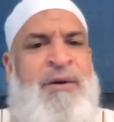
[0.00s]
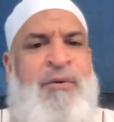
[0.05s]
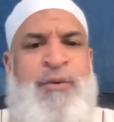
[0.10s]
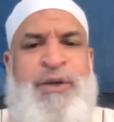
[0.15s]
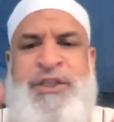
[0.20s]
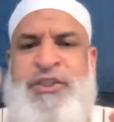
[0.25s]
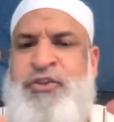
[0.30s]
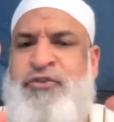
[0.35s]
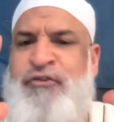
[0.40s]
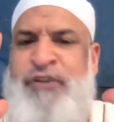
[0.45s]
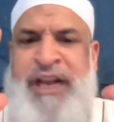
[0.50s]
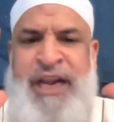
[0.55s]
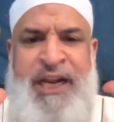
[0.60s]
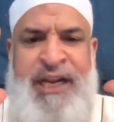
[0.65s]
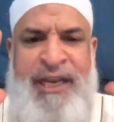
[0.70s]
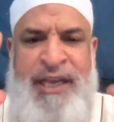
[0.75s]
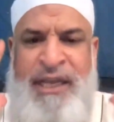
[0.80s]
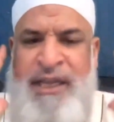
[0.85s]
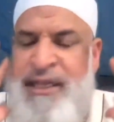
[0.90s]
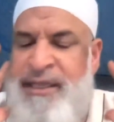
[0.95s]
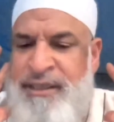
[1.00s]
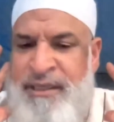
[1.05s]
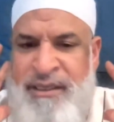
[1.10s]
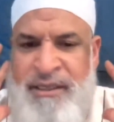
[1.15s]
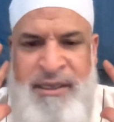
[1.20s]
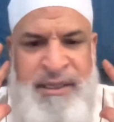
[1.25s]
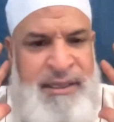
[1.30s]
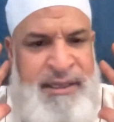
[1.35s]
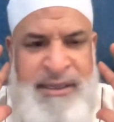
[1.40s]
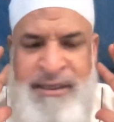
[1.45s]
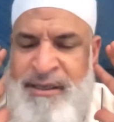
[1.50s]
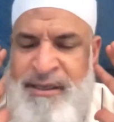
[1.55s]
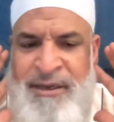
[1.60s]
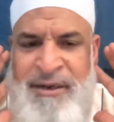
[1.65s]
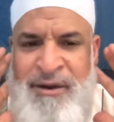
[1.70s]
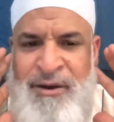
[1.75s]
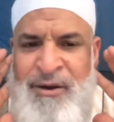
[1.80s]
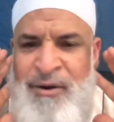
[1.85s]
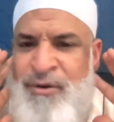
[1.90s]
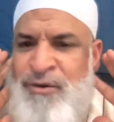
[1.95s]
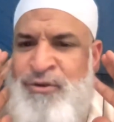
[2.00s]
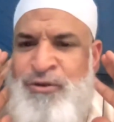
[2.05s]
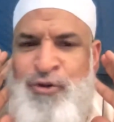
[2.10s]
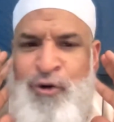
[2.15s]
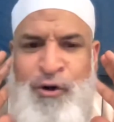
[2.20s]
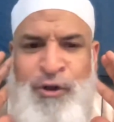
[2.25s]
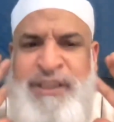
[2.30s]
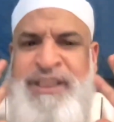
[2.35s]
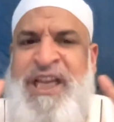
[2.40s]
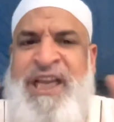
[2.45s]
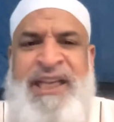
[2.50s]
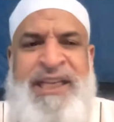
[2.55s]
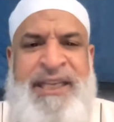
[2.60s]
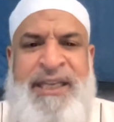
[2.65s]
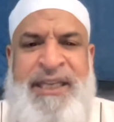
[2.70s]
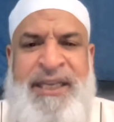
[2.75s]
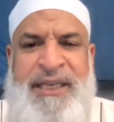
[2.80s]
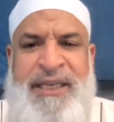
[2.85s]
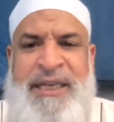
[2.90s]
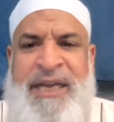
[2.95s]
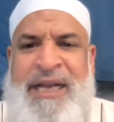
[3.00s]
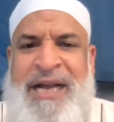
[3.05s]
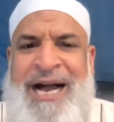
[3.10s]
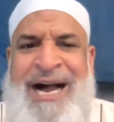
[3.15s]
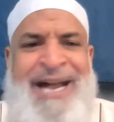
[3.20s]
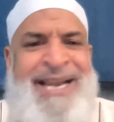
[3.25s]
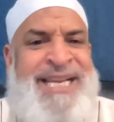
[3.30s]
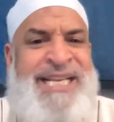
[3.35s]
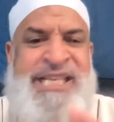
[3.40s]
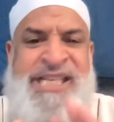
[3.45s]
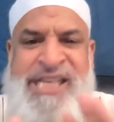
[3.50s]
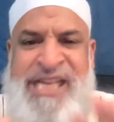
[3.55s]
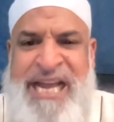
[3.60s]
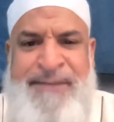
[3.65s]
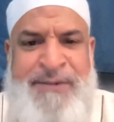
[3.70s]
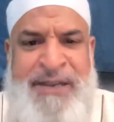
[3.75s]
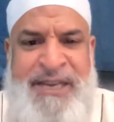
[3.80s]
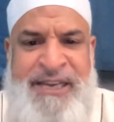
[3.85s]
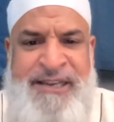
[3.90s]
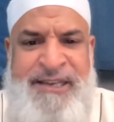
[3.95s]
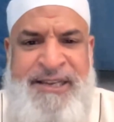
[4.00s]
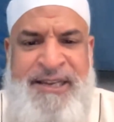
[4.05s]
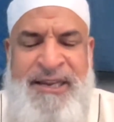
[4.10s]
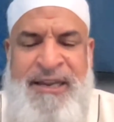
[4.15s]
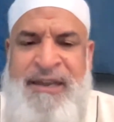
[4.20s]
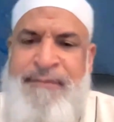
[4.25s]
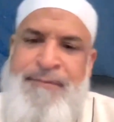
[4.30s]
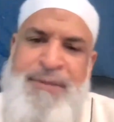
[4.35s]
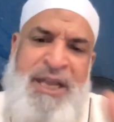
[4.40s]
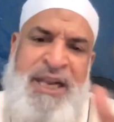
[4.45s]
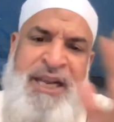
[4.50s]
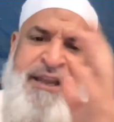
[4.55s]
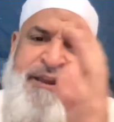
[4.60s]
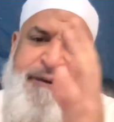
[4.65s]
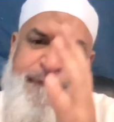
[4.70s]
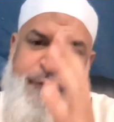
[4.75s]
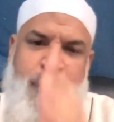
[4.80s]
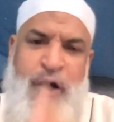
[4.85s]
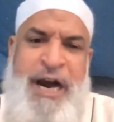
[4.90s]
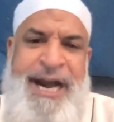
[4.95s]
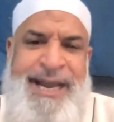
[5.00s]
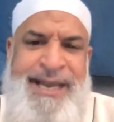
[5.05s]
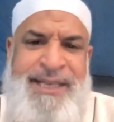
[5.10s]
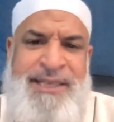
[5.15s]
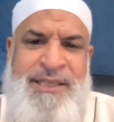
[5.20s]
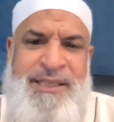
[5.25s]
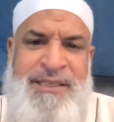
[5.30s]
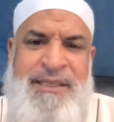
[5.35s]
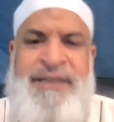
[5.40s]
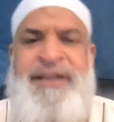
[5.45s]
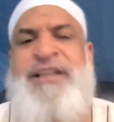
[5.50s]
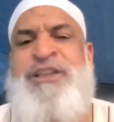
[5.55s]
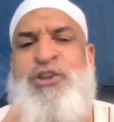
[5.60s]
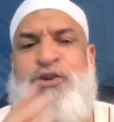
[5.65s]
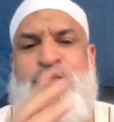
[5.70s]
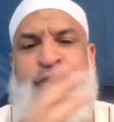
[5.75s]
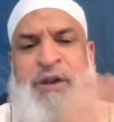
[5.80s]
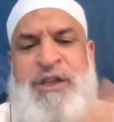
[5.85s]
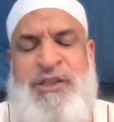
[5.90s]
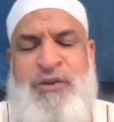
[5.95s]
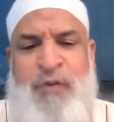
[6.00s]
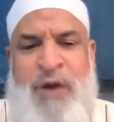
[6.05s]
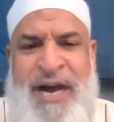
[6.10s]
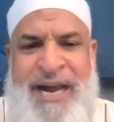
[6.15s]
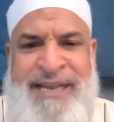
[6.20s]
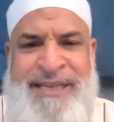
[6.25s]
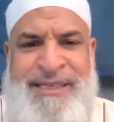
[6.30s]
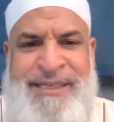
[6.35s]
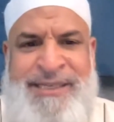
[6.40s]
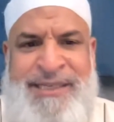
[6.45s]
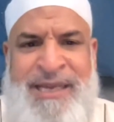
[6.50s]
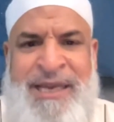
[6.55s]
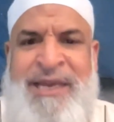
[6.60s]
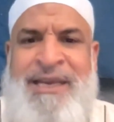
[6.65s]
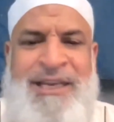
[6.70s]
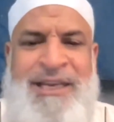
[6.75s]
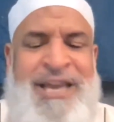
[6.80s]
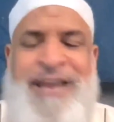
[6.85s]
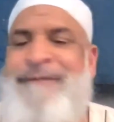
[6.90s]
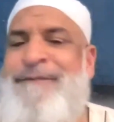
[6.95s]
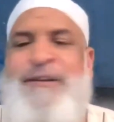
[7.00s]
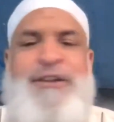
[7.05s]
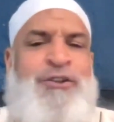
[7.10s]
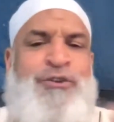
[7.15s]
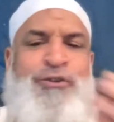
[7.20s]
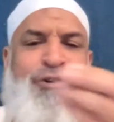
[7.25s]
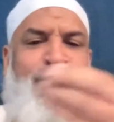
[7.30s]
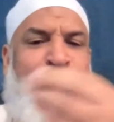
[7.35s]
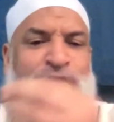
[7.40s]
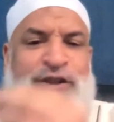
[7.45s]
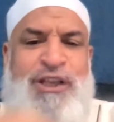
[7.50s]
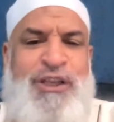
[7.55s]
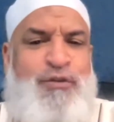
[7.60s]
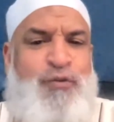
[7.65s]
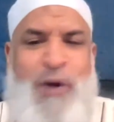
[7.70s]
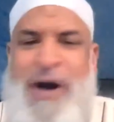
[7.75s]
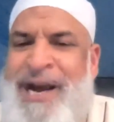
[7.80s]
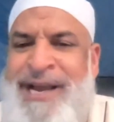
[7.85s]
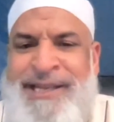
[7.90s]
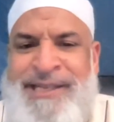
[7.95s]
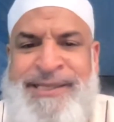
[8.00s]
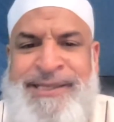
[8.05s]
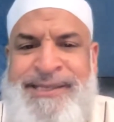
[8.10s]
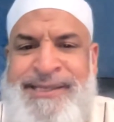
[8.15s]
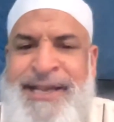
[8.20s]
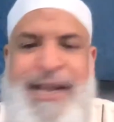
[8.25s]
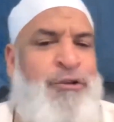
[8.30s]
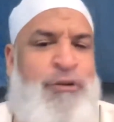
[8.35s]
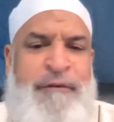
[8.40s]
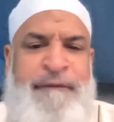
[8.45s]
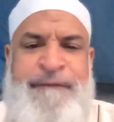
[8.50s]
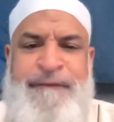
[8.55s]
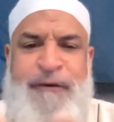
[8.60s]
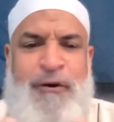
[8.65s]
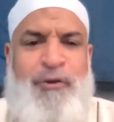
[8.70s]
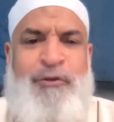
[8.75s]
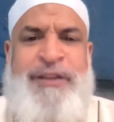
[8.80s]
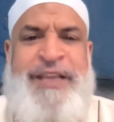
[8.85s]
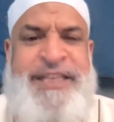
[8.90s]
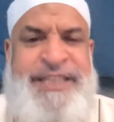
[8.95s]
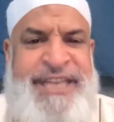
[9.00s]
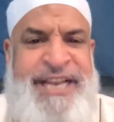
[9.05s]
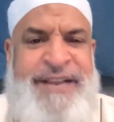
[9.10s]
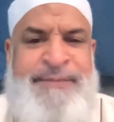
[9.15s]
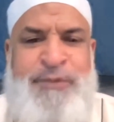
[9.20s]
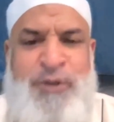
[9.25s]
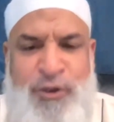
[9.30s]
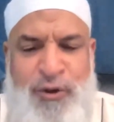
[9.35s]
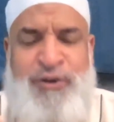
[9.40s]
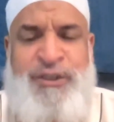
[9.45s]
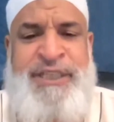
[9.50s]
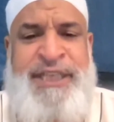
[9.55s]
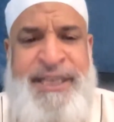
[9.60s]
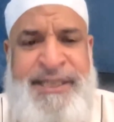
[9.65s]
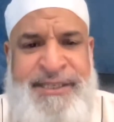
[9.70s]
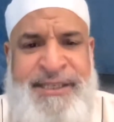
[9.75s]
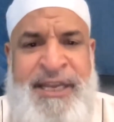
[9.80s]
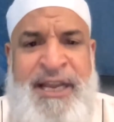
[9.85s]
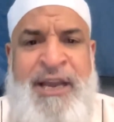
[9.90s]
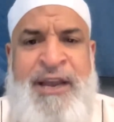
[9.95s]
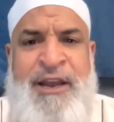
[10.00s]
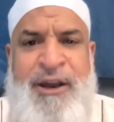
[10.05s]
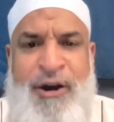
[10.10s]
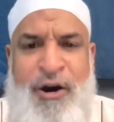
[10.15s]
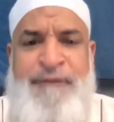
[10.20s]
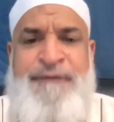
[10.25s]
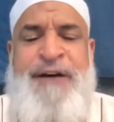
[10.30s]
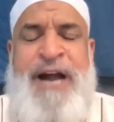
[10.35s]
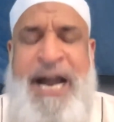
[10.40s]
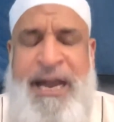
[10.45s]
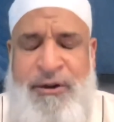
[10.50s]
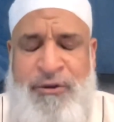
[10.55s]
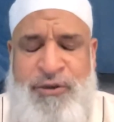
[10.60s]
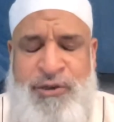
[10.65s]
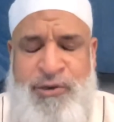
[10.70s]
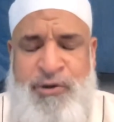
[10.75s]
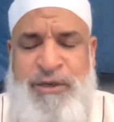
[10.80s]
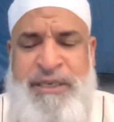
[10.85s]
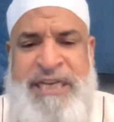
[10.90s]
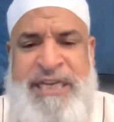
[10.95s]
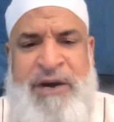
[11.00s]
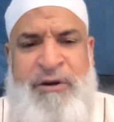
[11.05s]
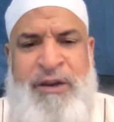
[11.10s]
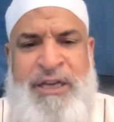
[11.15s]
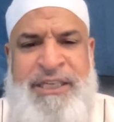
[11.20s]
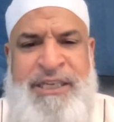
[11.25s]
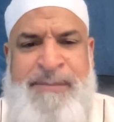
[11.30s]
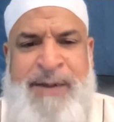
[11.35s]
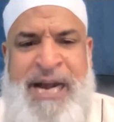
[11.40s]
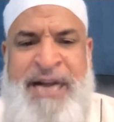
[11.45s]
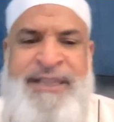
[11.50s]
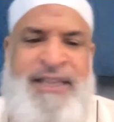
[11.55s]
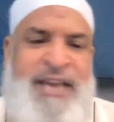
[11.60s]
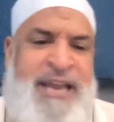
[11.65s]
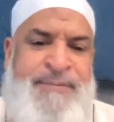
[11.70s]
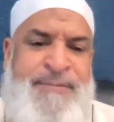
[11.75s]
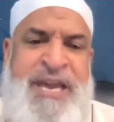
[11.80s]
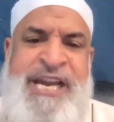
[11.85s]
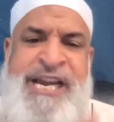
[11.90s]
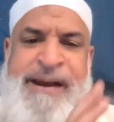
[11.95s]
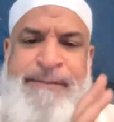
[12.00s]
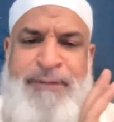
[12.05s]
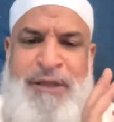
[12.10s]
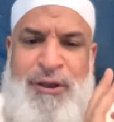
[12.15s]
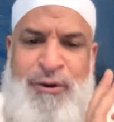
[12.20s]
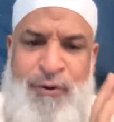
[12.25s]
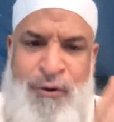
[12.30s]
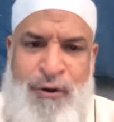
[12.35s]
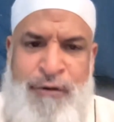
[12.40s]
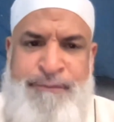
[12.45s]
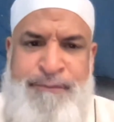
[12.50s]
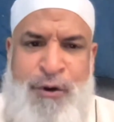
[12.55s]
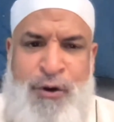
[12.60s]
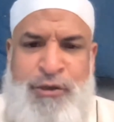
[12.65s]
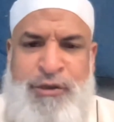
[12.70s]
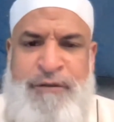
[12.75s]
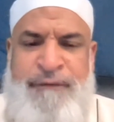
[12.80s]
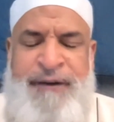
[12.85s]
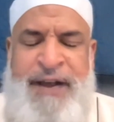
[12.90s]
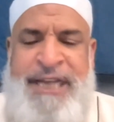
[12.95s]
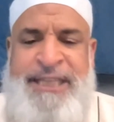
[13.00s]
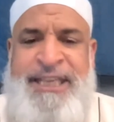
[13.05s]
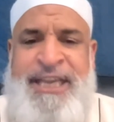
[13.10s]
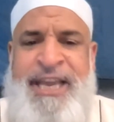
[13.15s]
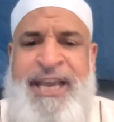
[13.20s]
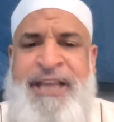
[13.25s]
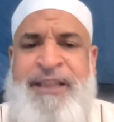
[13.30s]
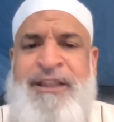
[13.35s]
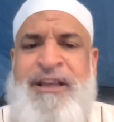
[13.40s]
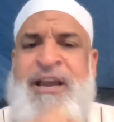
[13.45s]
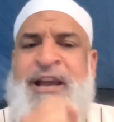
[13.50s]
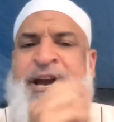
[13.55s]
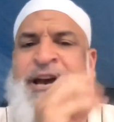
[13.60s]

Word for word: which really, you know, totally un-Islamic, belief-wise, rituals-wise, even sources-wise. They don't follow the same sources of Ahl-Sunnah wal Jama'ah. They make up their own books of hadith.